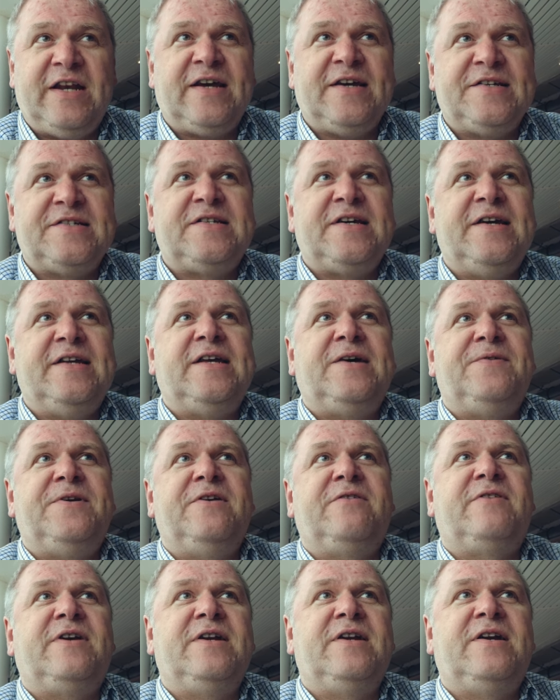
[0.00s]
nice day down
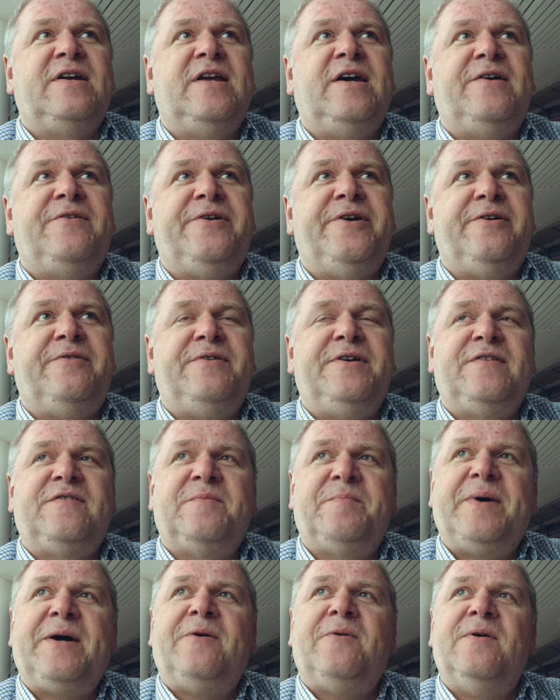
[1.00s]
in Gran Canaria, it's
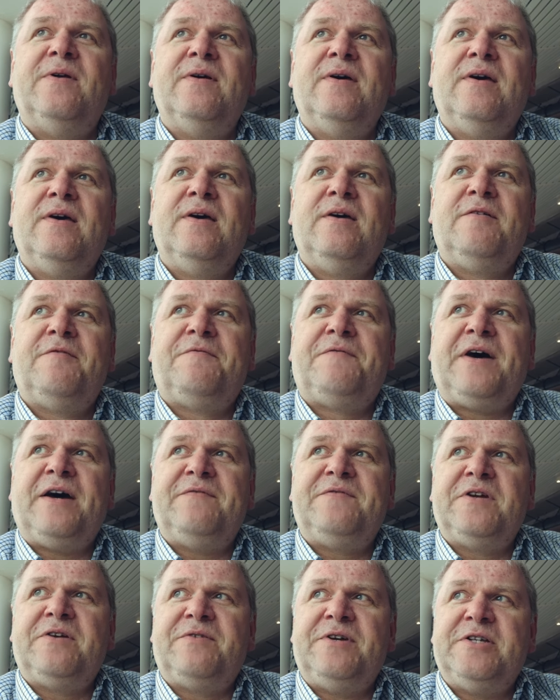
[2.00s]
about
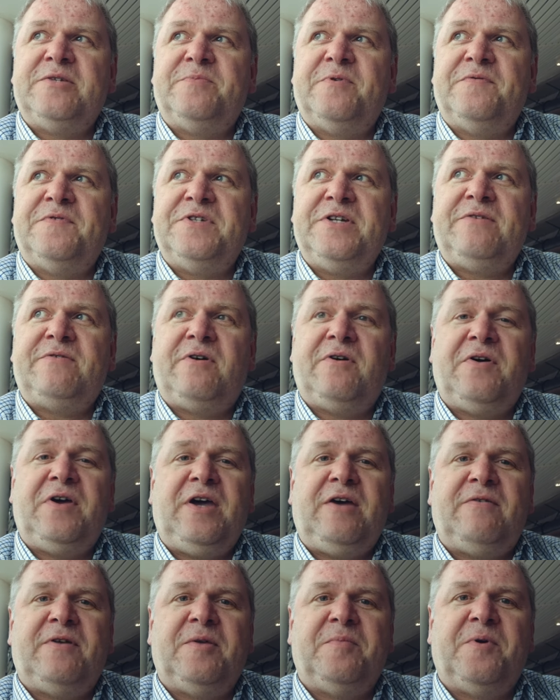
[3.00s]
5 degrees above zero
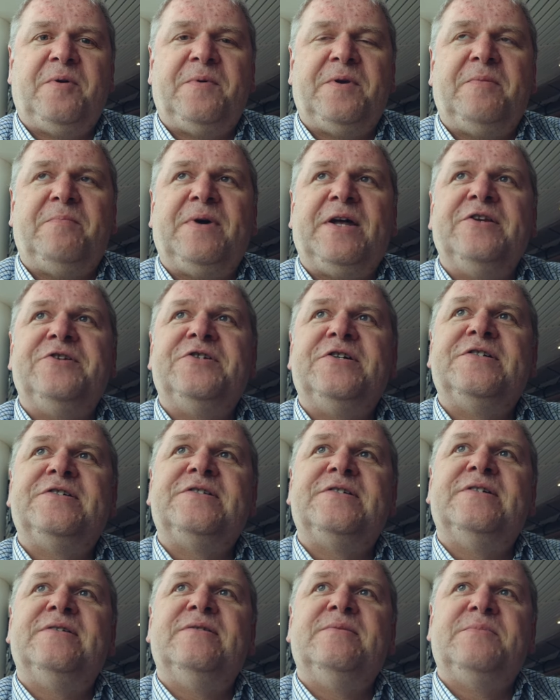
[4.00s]
here at the moment in
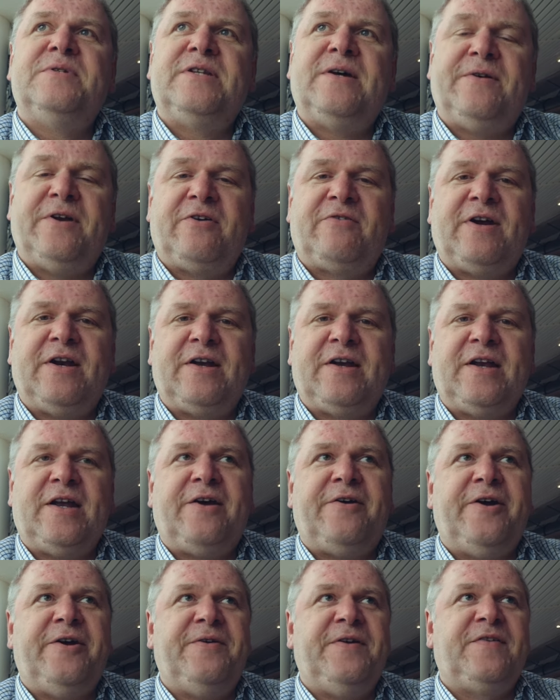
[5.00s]
Manchester. Down in Gran
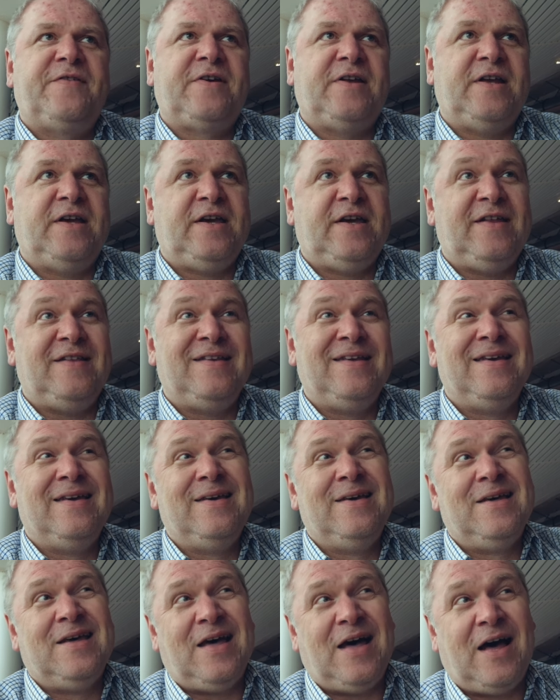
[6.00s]
Canaria, it's going to hit
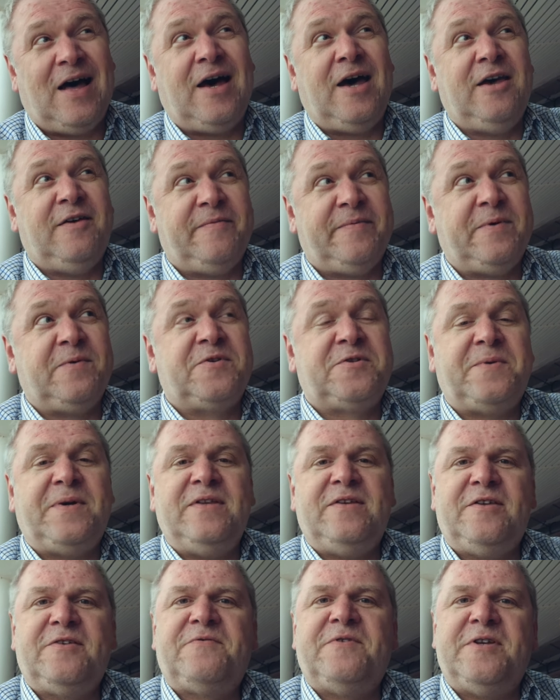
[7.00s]
a high of about
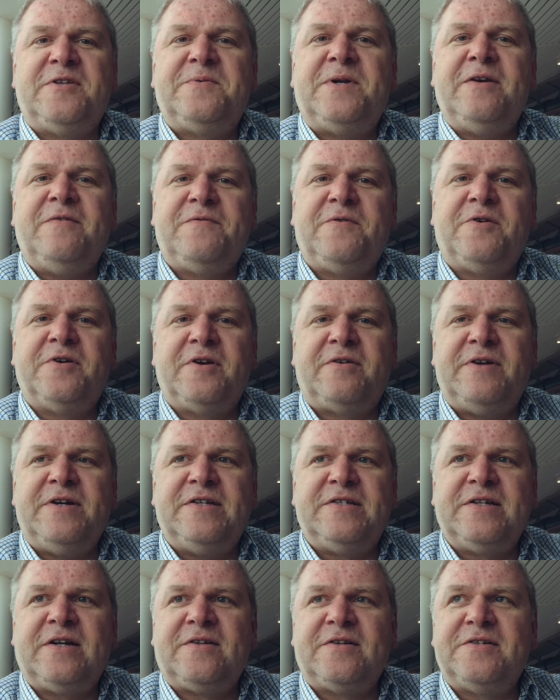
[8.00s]
23, 24
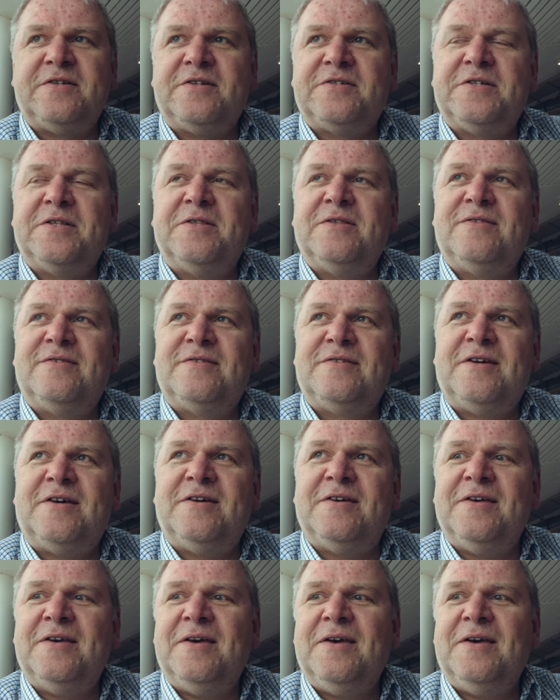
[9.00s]
degrees Celsius at